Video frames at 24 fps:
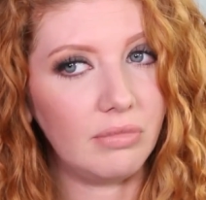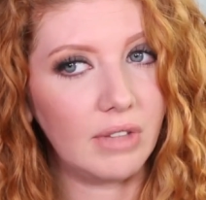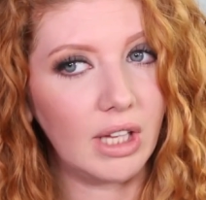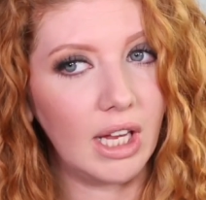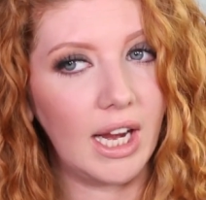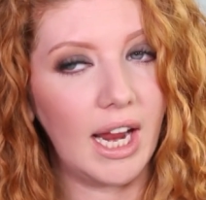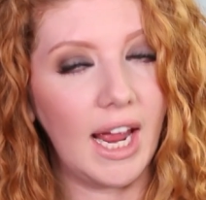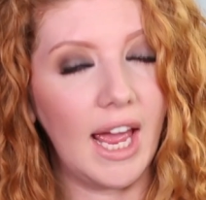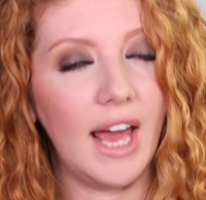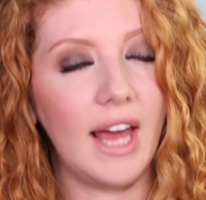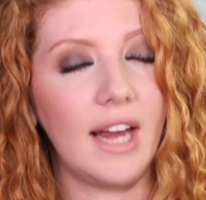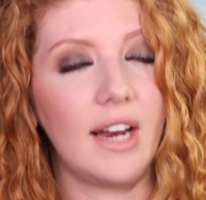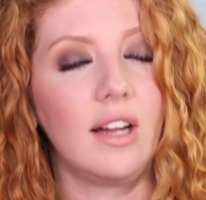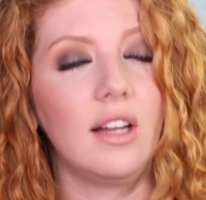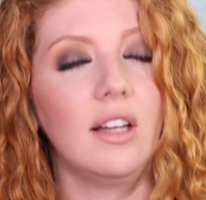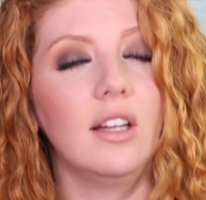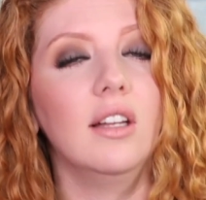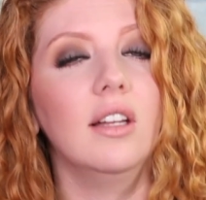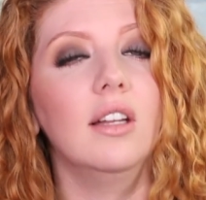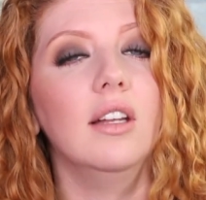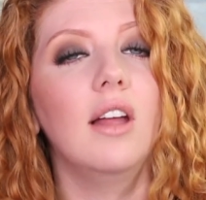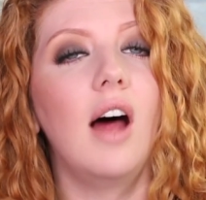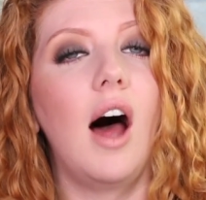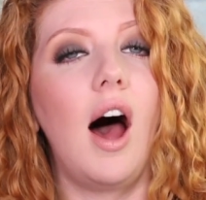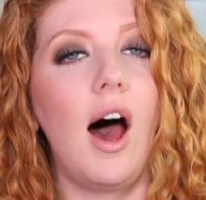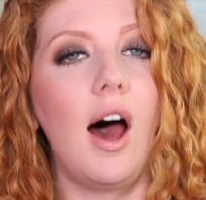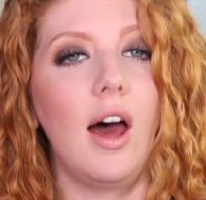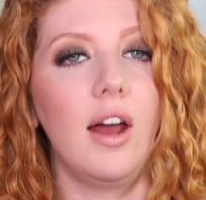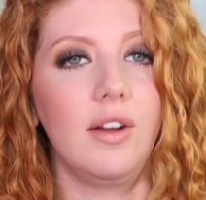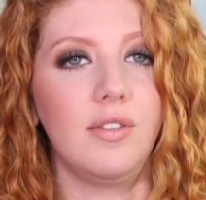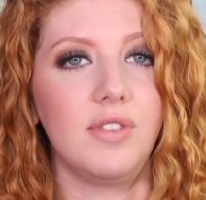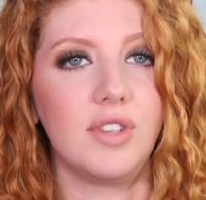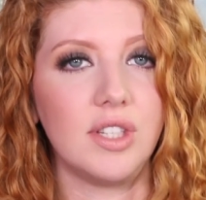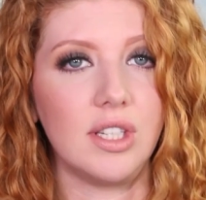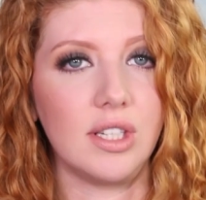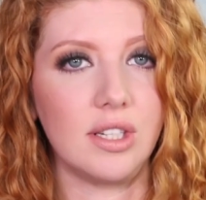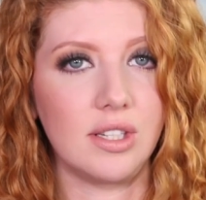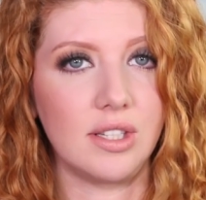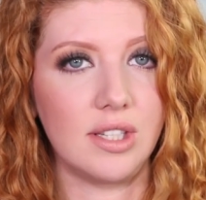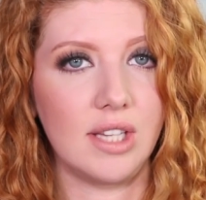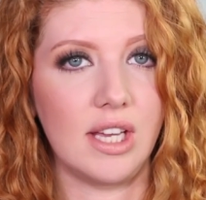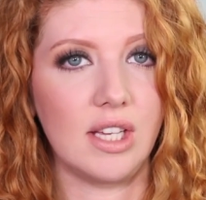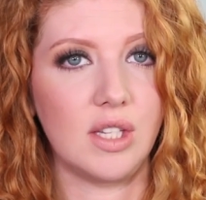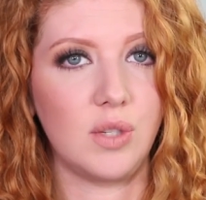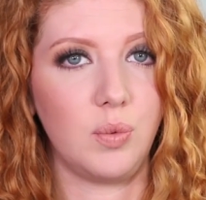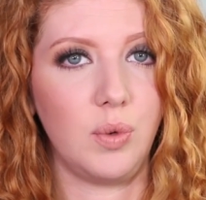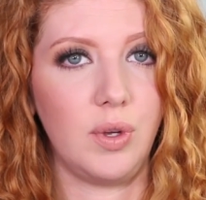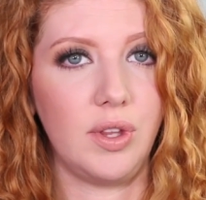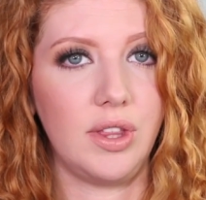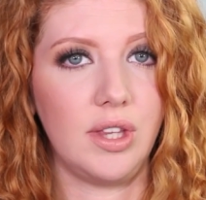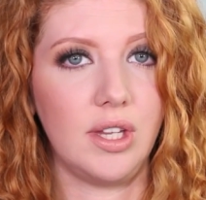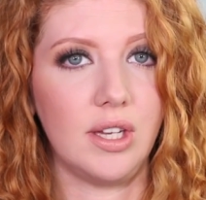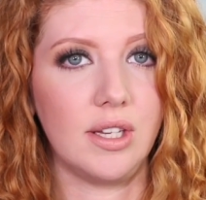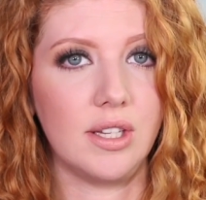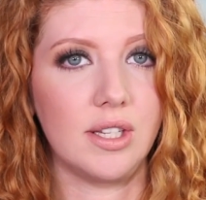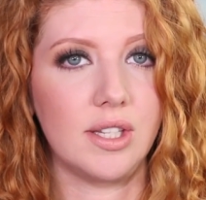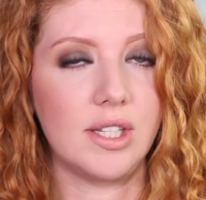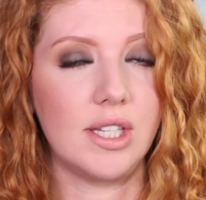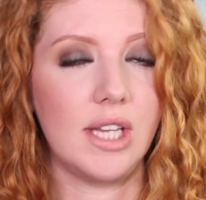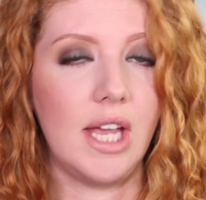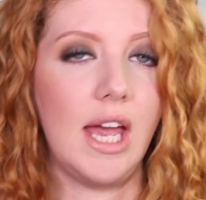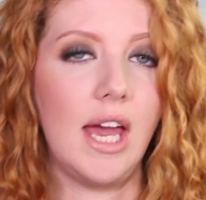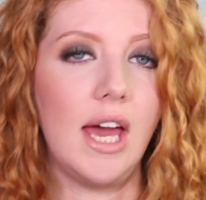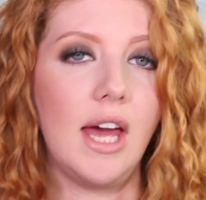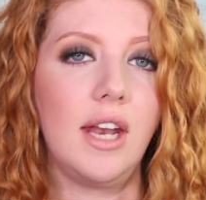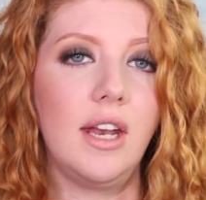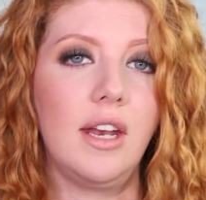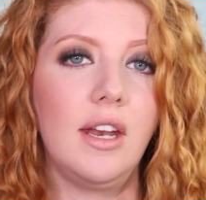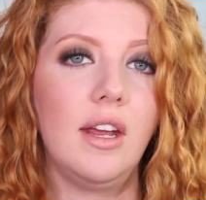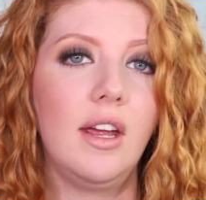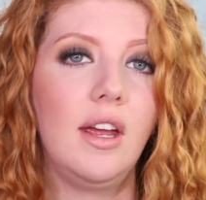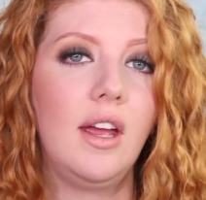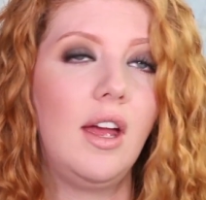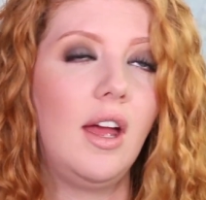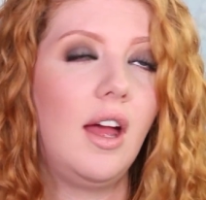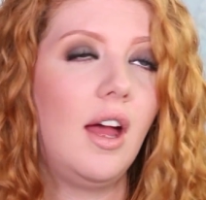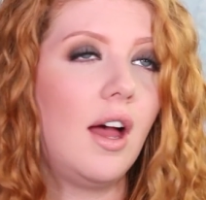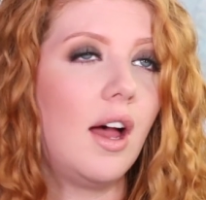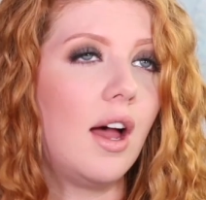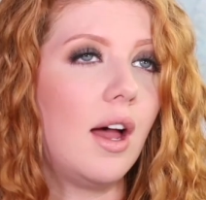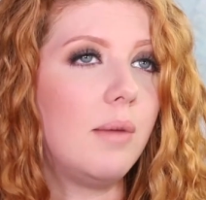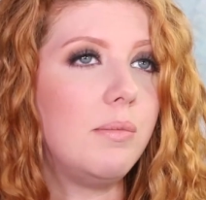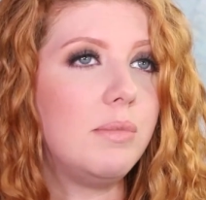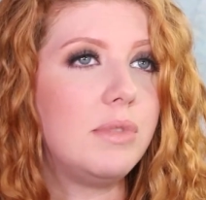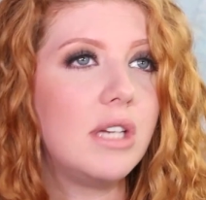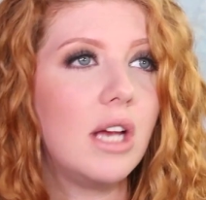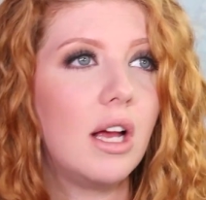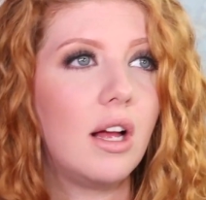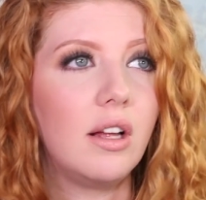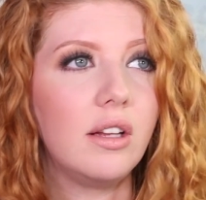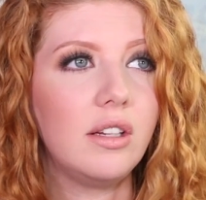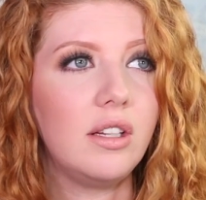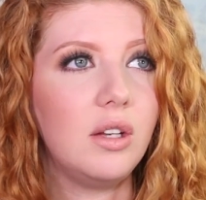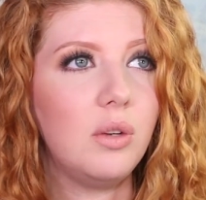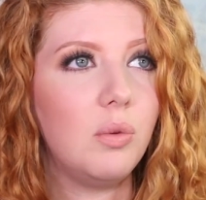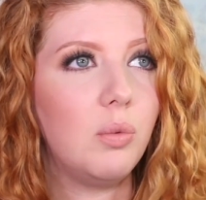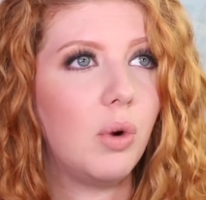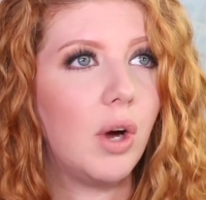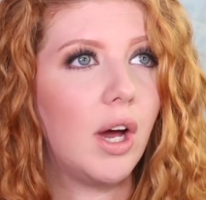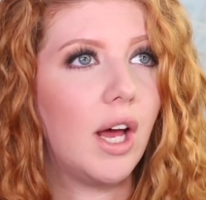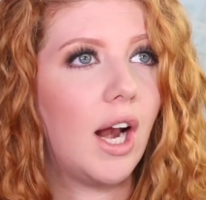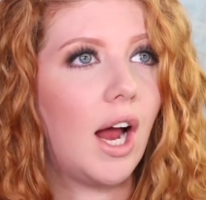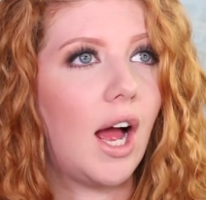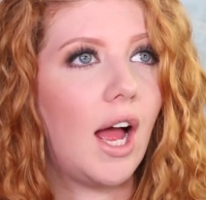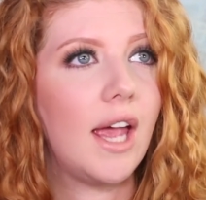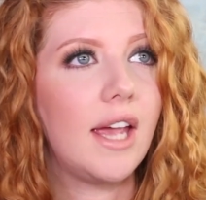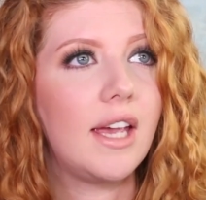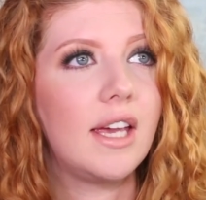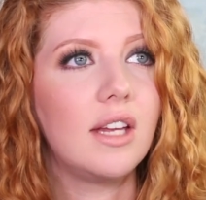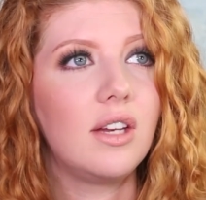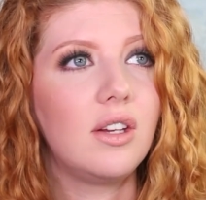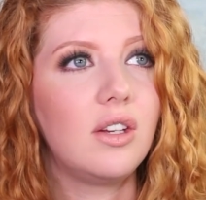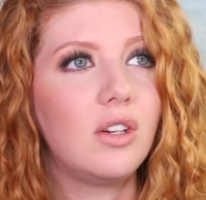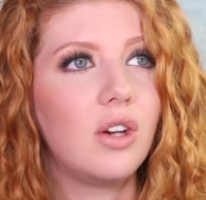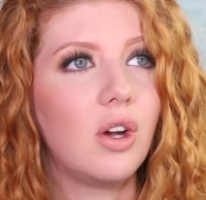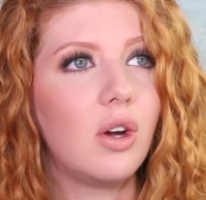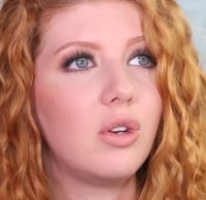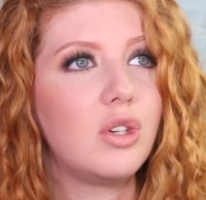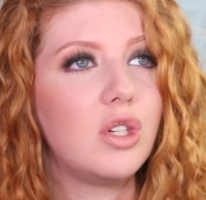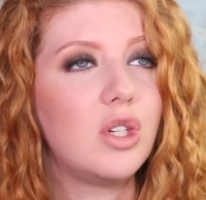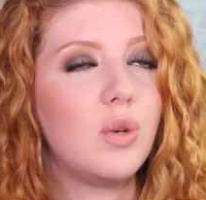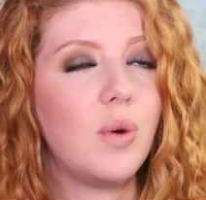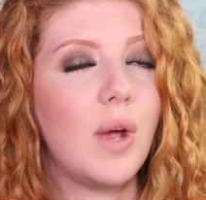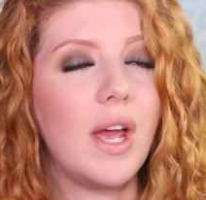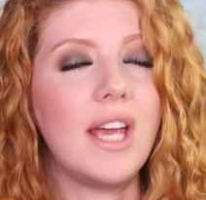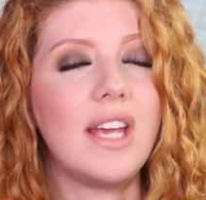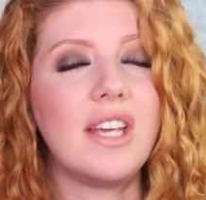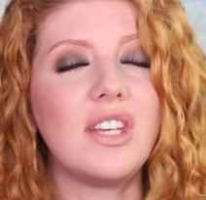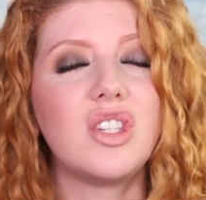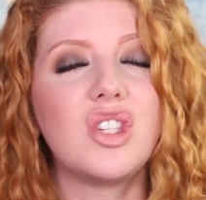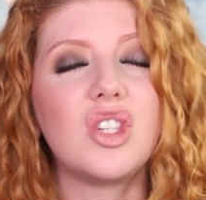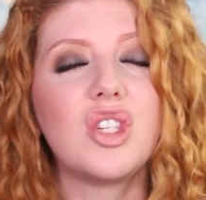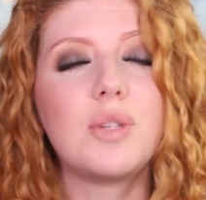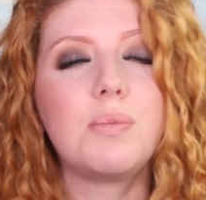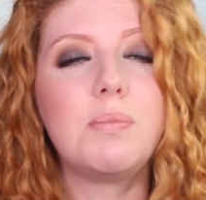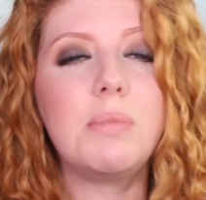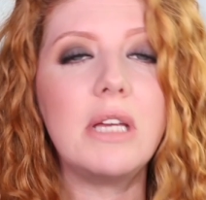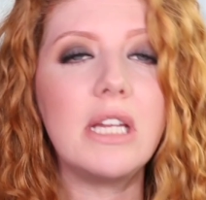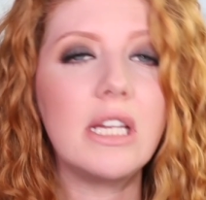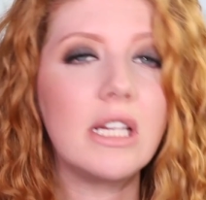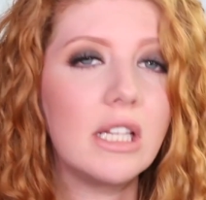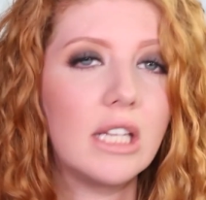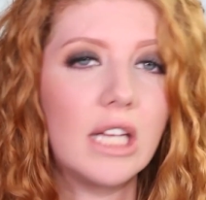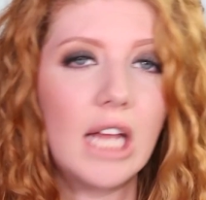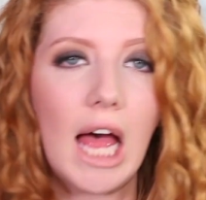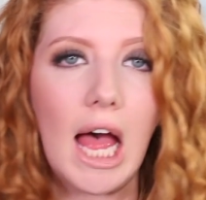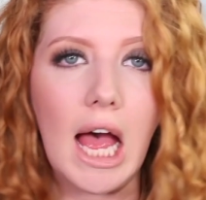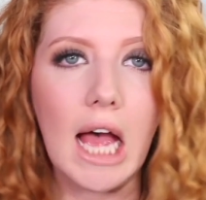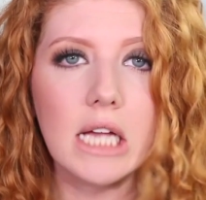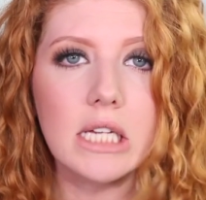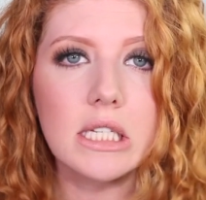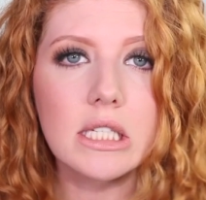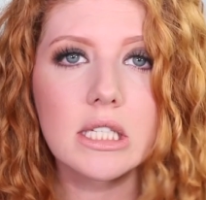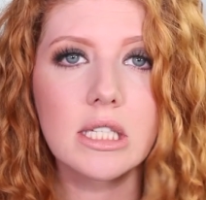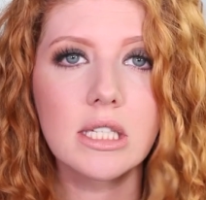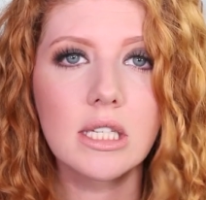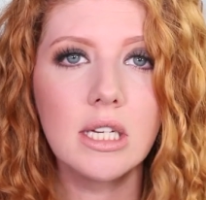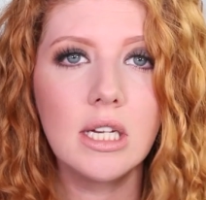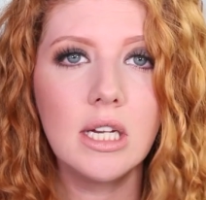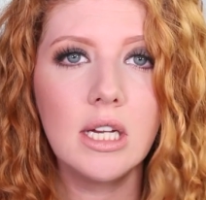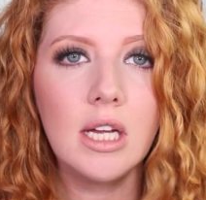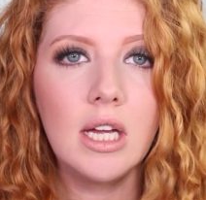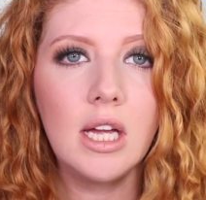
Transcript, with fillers: and I had a lot of success with this. And I'm telling you what, I can go to a spin class,